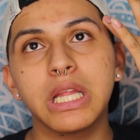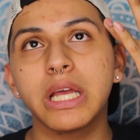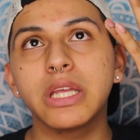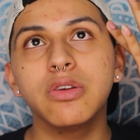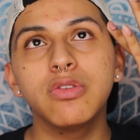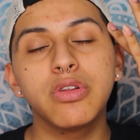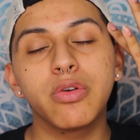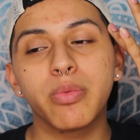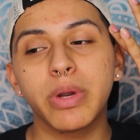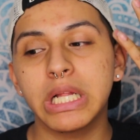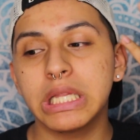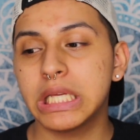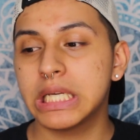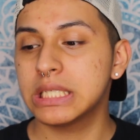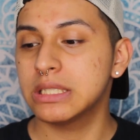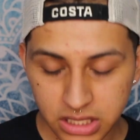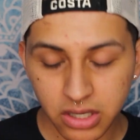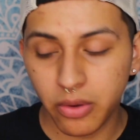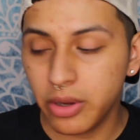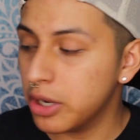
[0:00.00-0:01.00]
Like you the
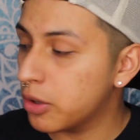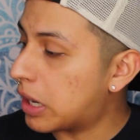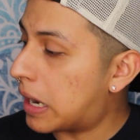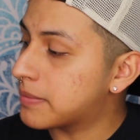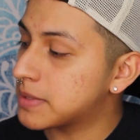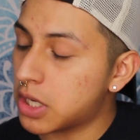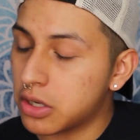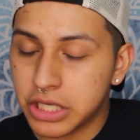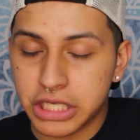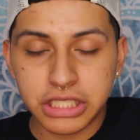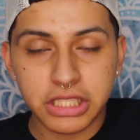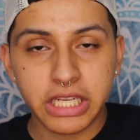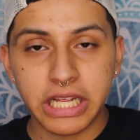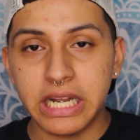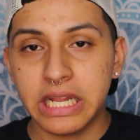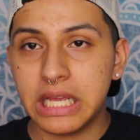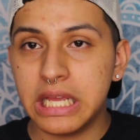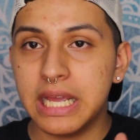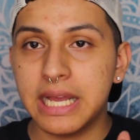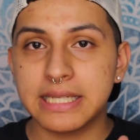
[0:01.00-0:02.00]
realest. So he grabs out his
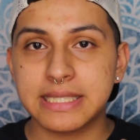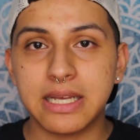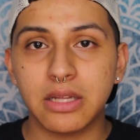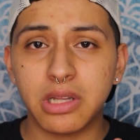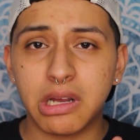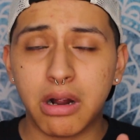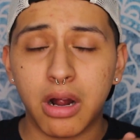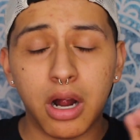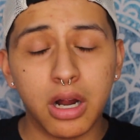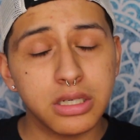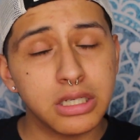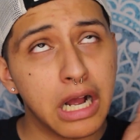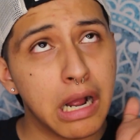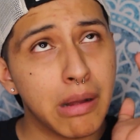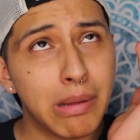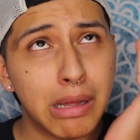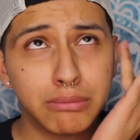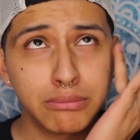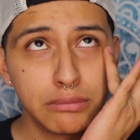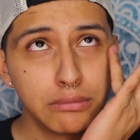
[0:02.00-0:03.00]
and he gets out the car
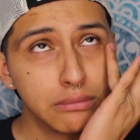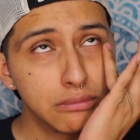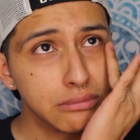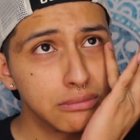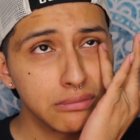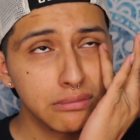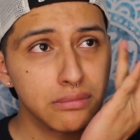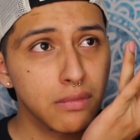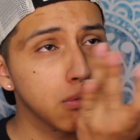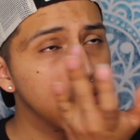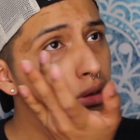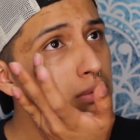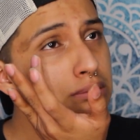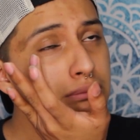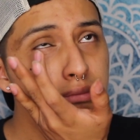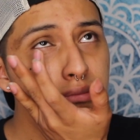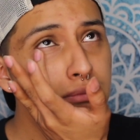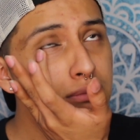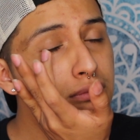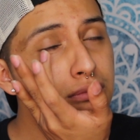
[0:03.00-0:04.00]
talking about.
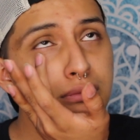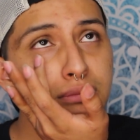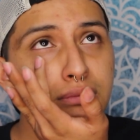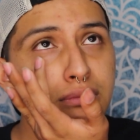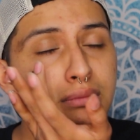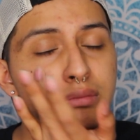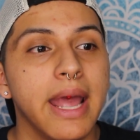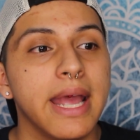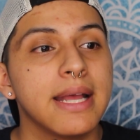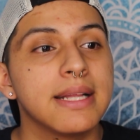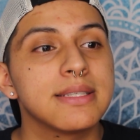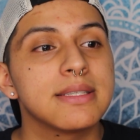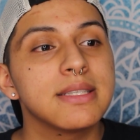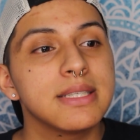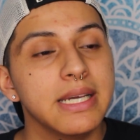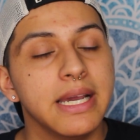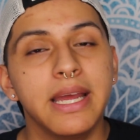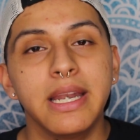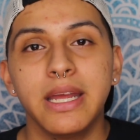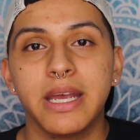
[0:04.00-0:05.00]
And
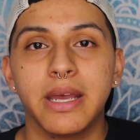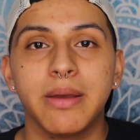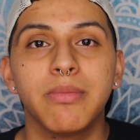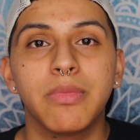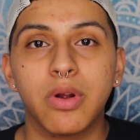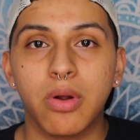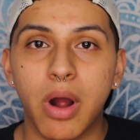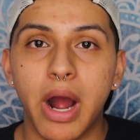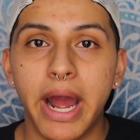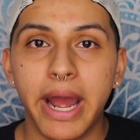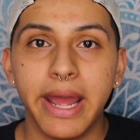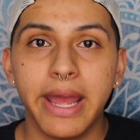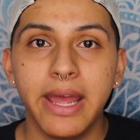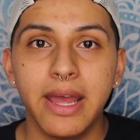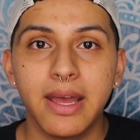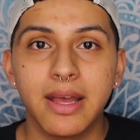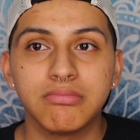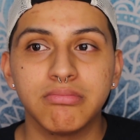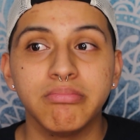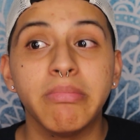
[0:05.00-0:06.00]
seeing him
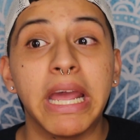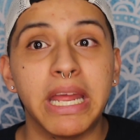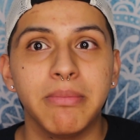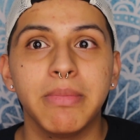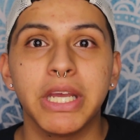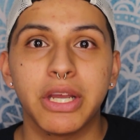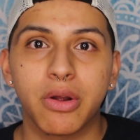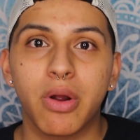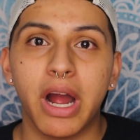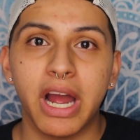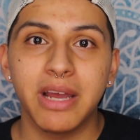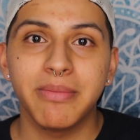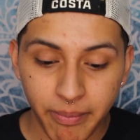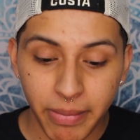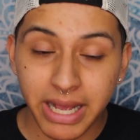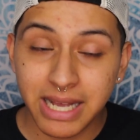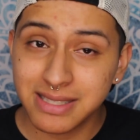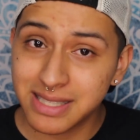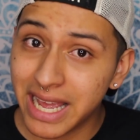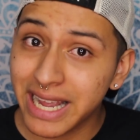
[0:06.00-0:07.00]
cry made me cry
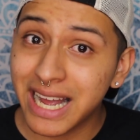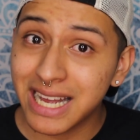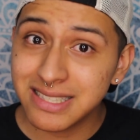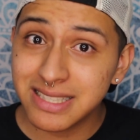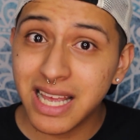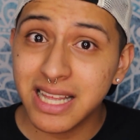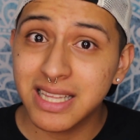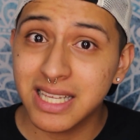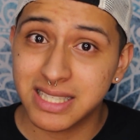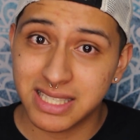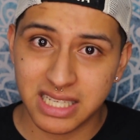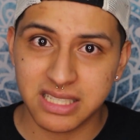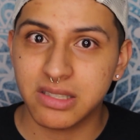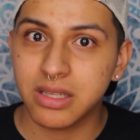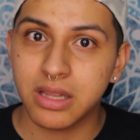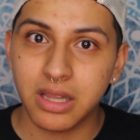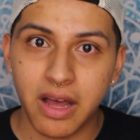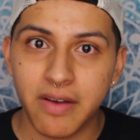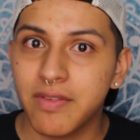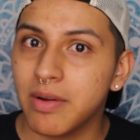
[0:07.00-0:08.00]
because like I said, this is
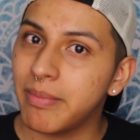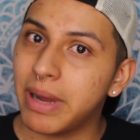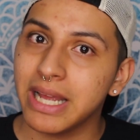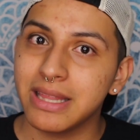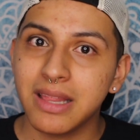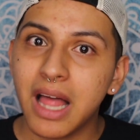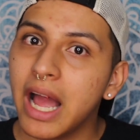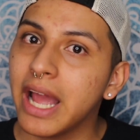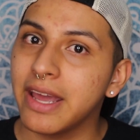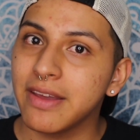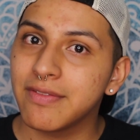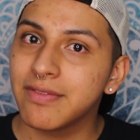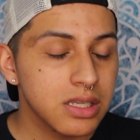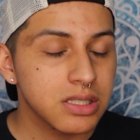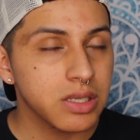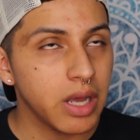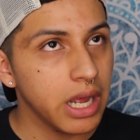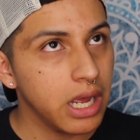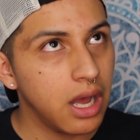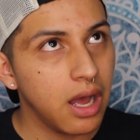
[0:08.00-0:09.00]
the love of my life.
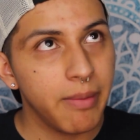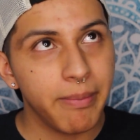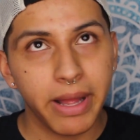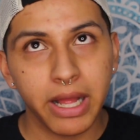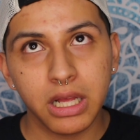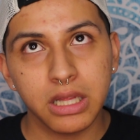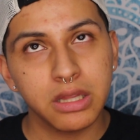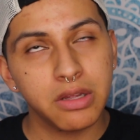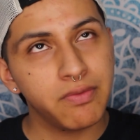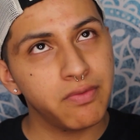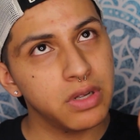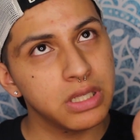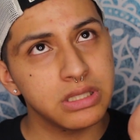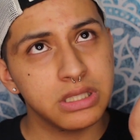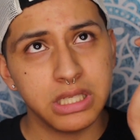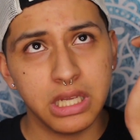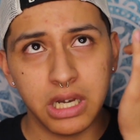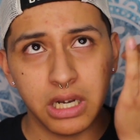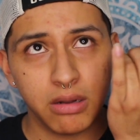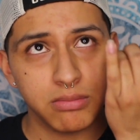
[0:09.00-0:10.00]
So I hop back in the
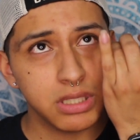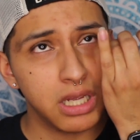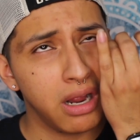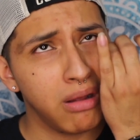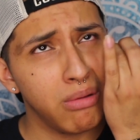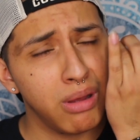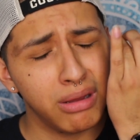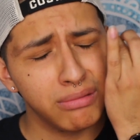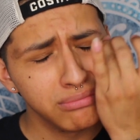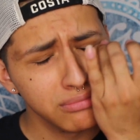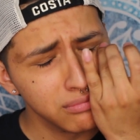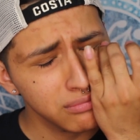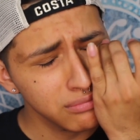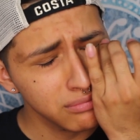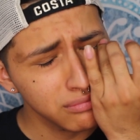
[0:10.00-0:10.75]
front seat and I'm talking about.